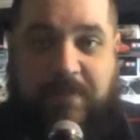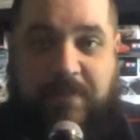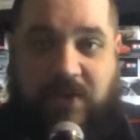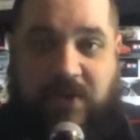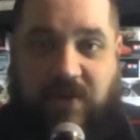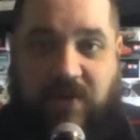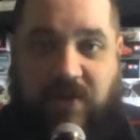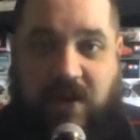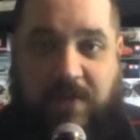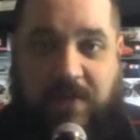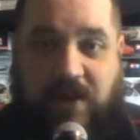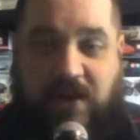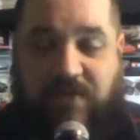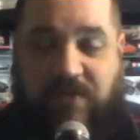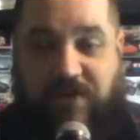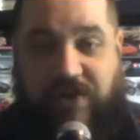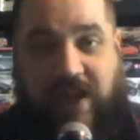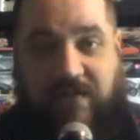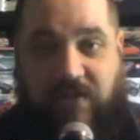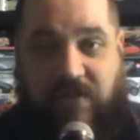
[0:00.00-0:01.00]
build automotive,
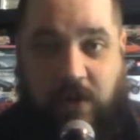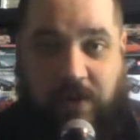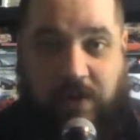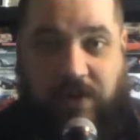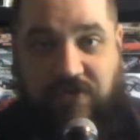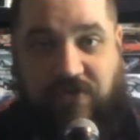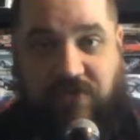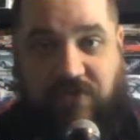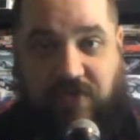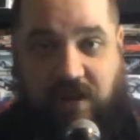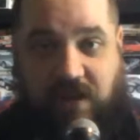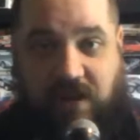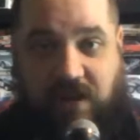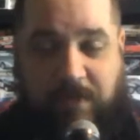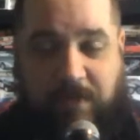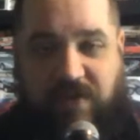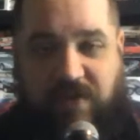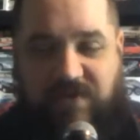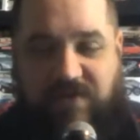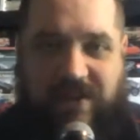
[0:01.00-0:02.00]
or you have no interest in automotive.